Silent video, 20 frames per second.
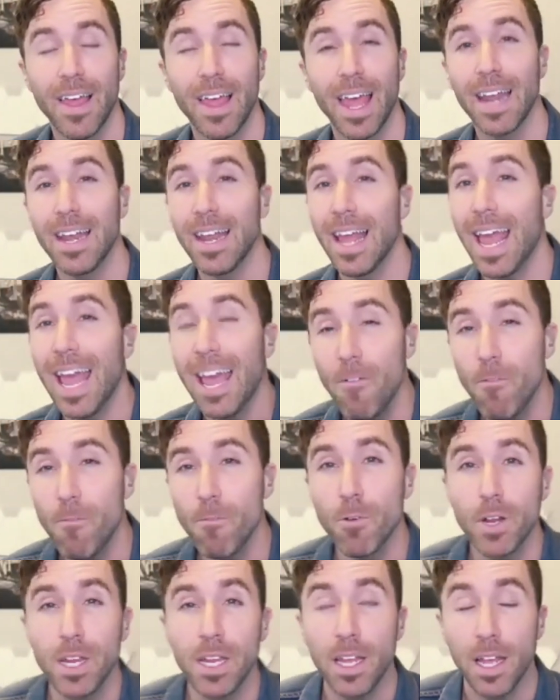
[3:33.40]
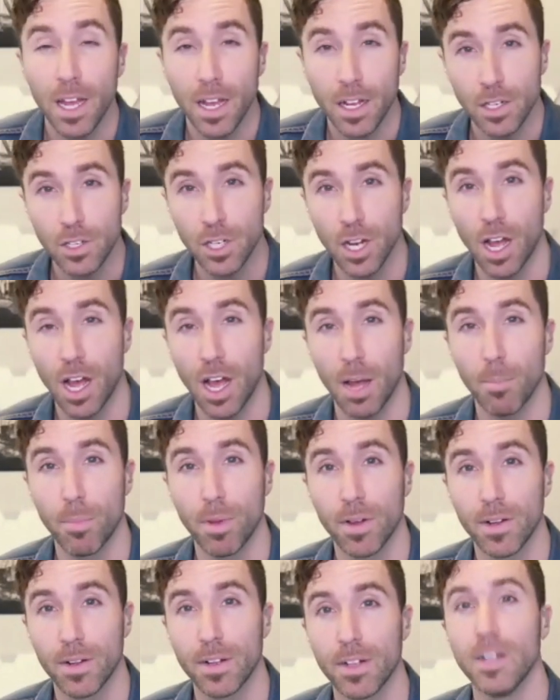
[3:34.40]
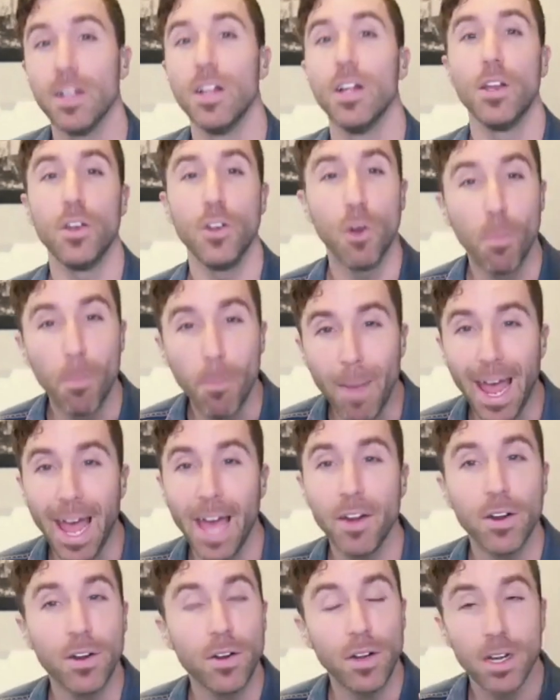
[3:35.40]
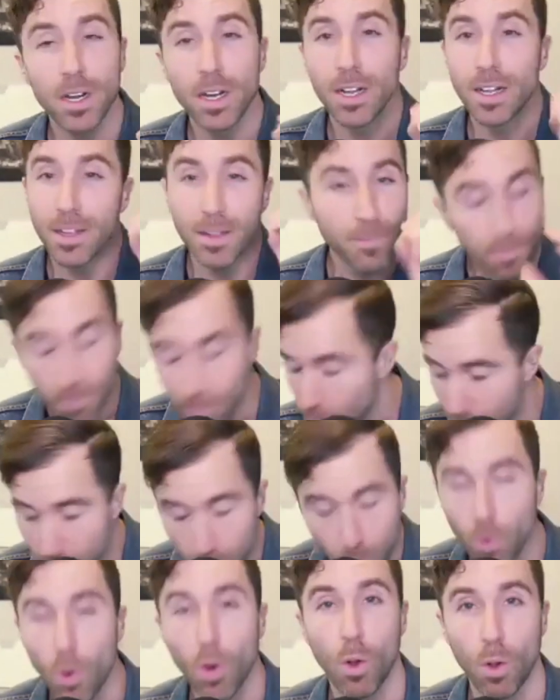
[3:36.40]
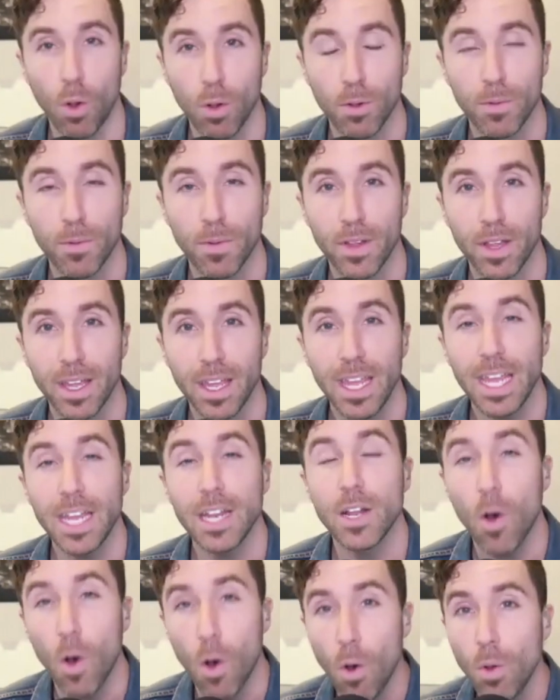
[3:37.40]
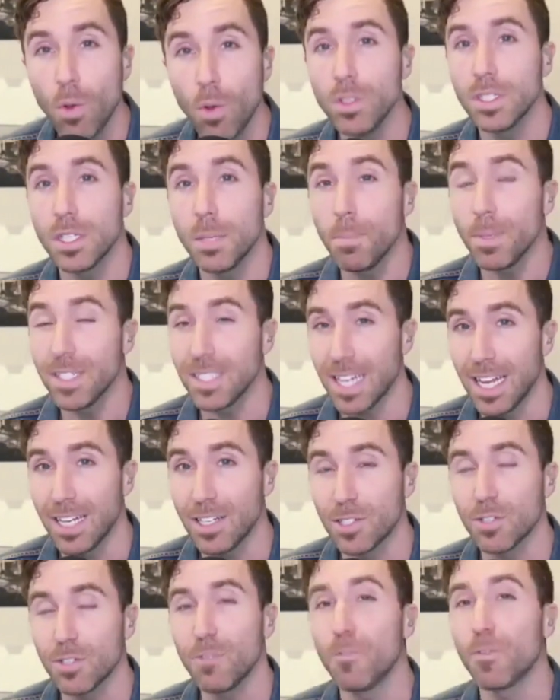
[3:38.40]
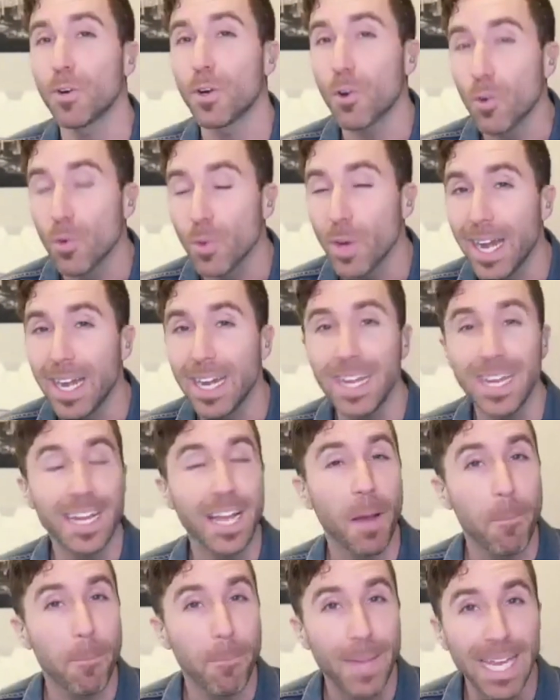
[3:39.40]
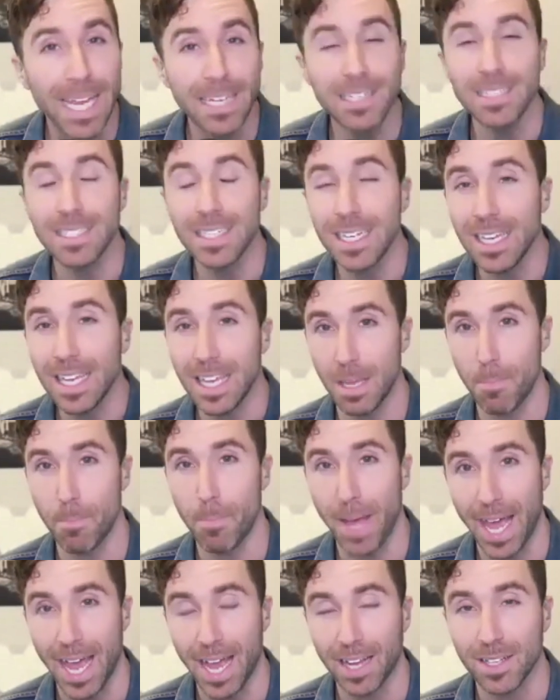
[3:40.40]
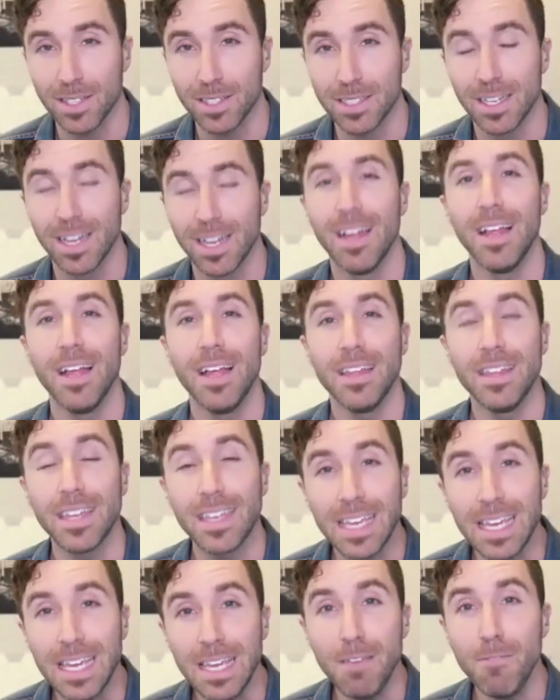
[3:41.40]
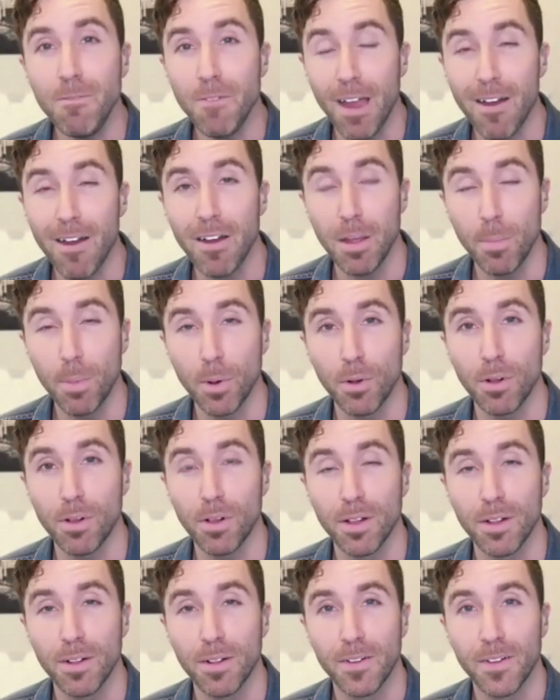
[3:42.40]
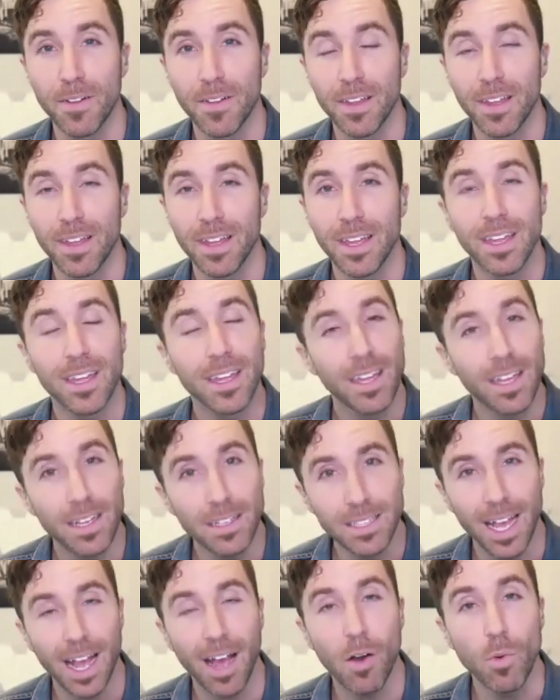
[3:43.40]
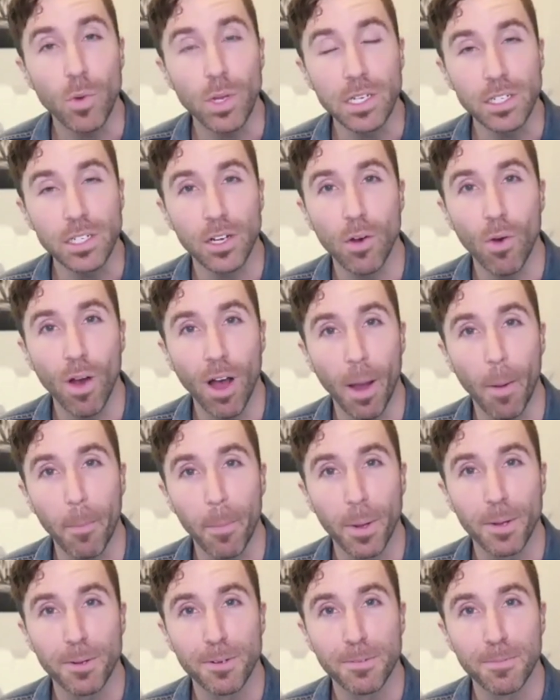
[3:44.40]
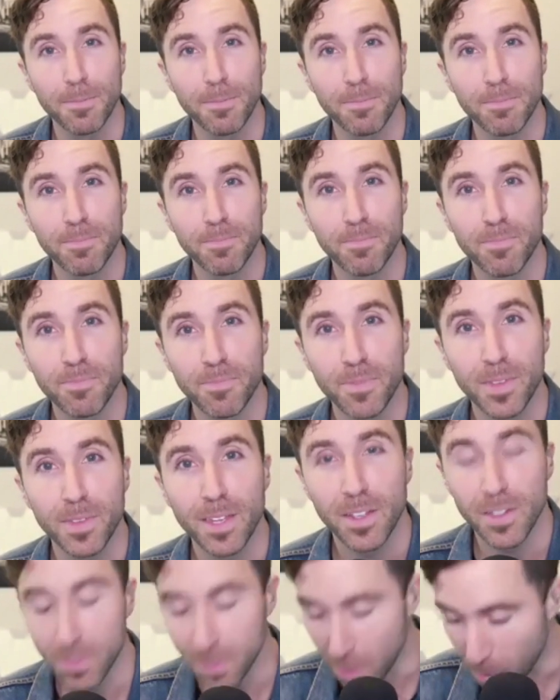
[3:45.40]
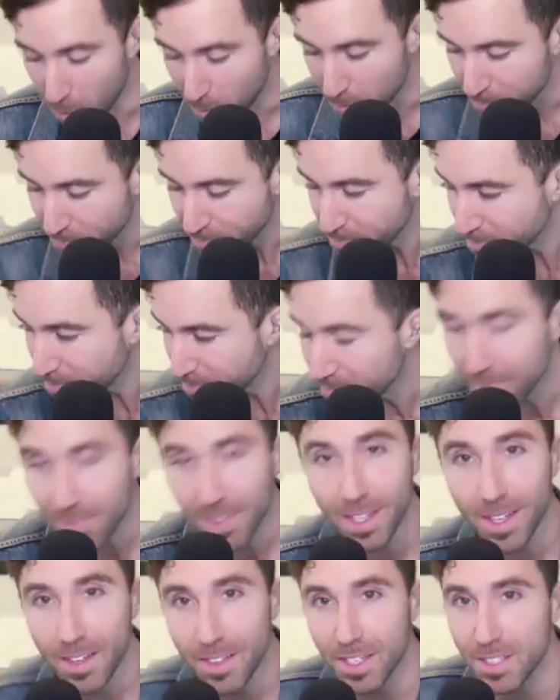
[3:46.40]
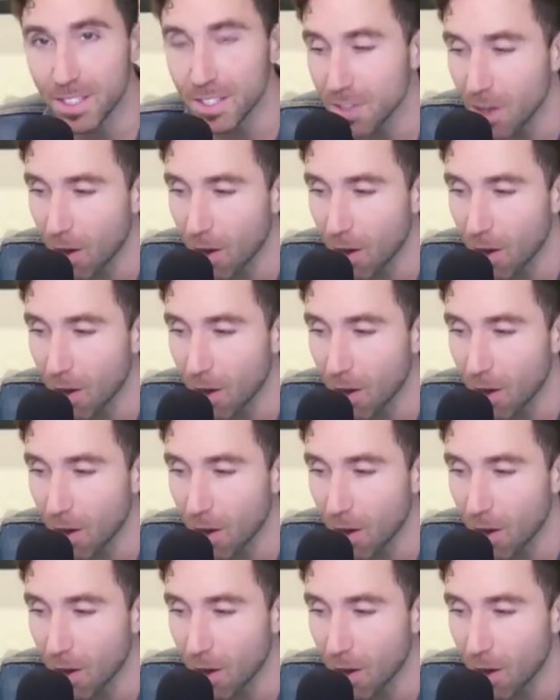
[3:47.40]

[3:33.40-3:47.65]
And every job, no matter the role, it holds the potential for creating amazing impacts. The key variable is how we show up. So this is